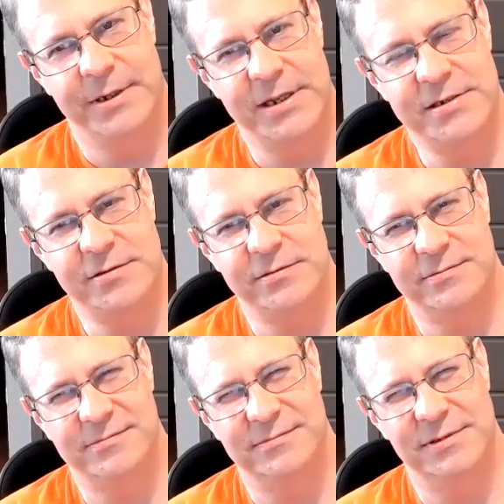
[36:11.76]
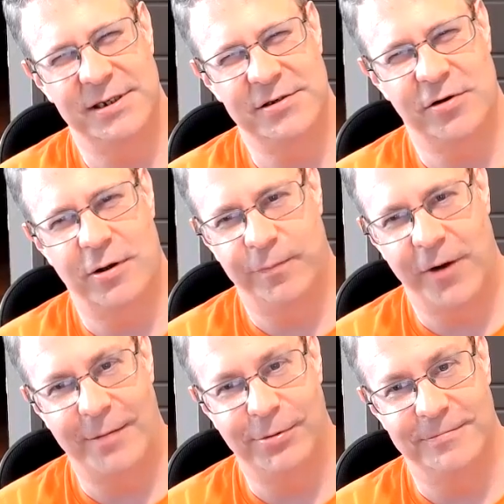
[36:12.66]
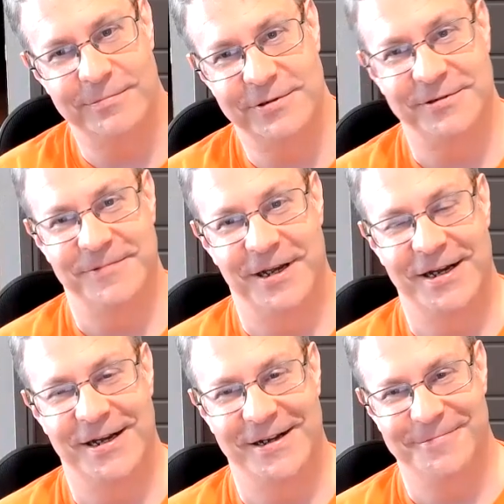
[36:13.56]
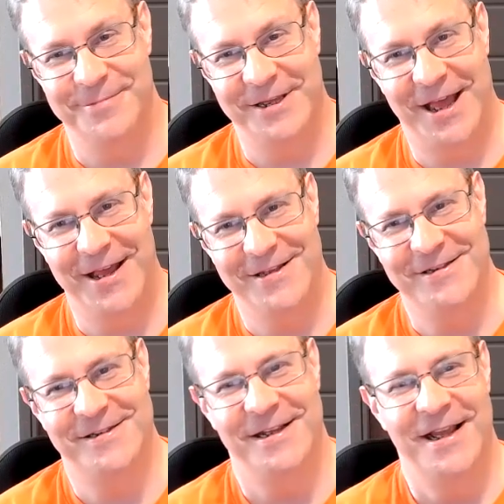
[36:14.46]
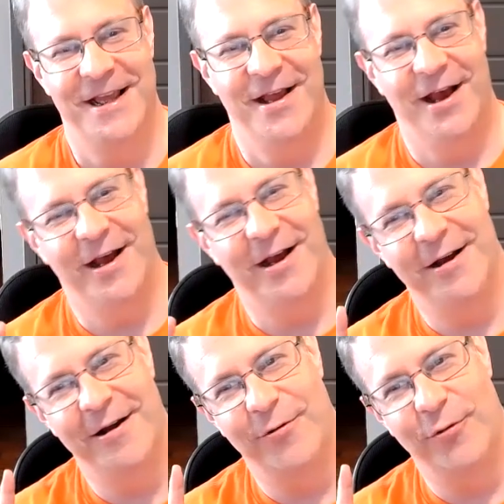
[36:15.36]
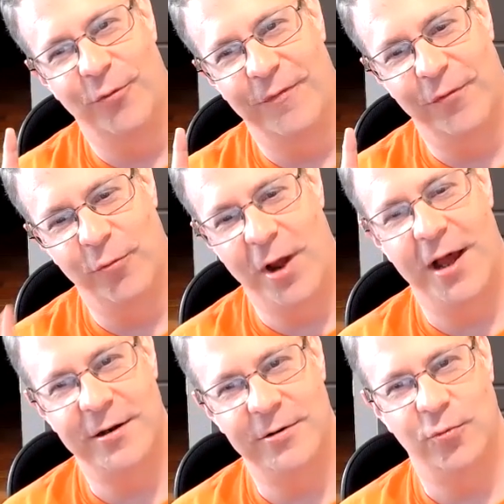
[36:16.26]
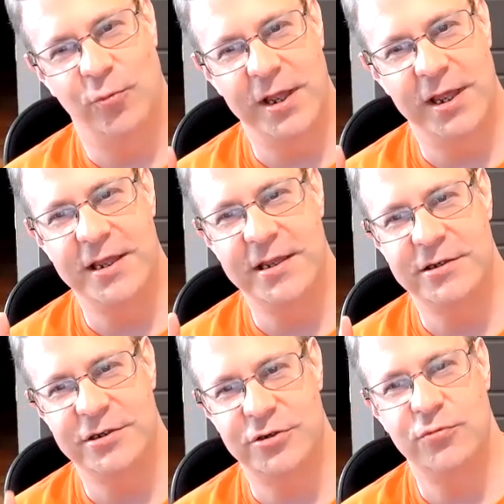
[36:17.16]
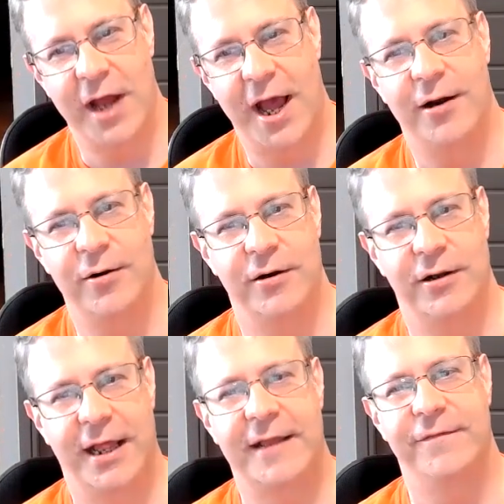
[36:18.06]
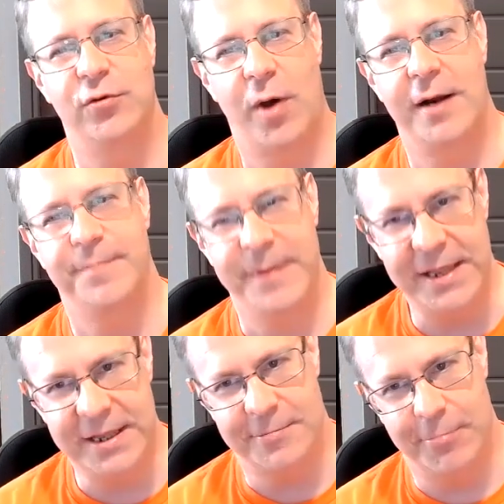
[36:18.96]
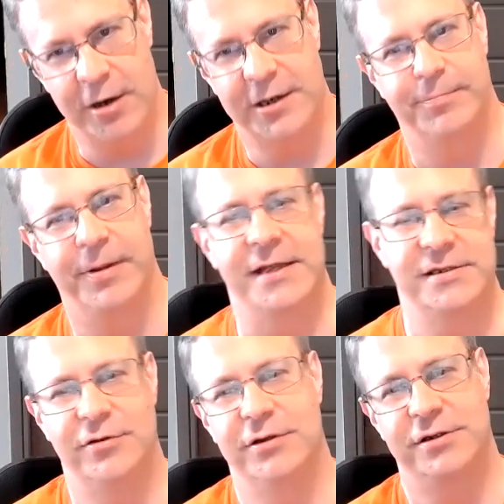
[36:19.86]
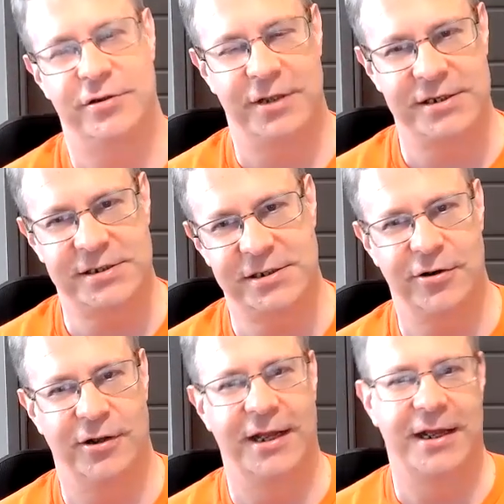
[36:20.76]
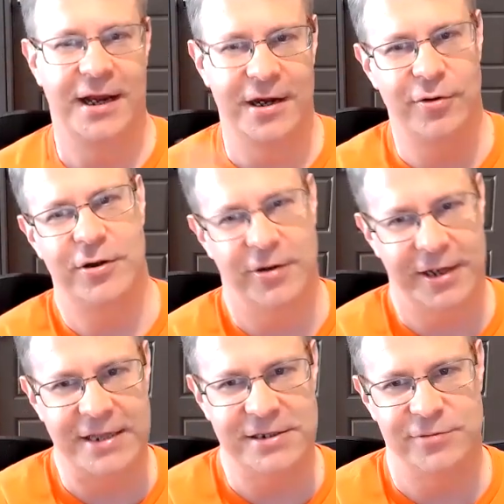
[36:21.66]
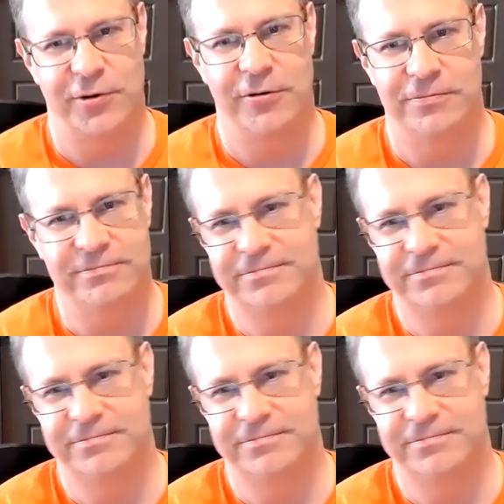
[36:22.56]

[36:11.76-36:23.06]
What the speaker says: these are all problems because for one, we do not, like, if you want to be in the marketplace. So let's, like, I know there are cases where